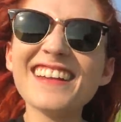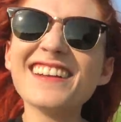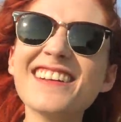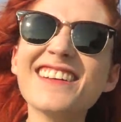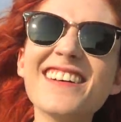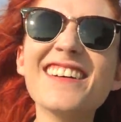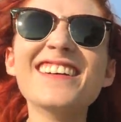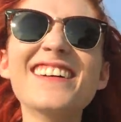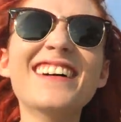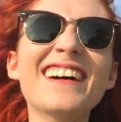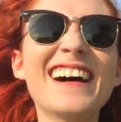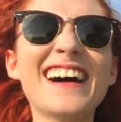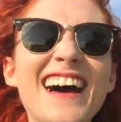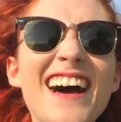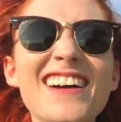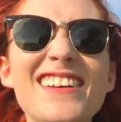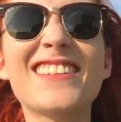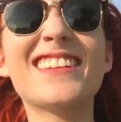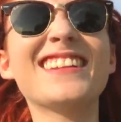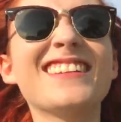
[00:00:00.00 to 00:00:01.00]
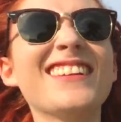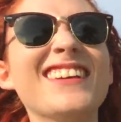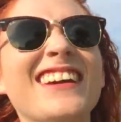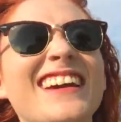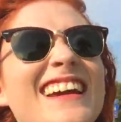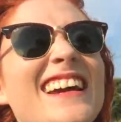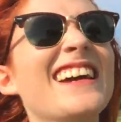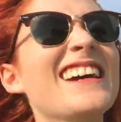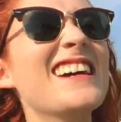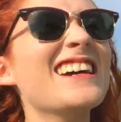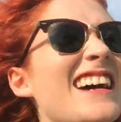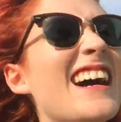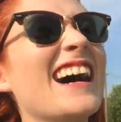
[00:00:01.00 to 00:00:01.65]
You know, have to do it.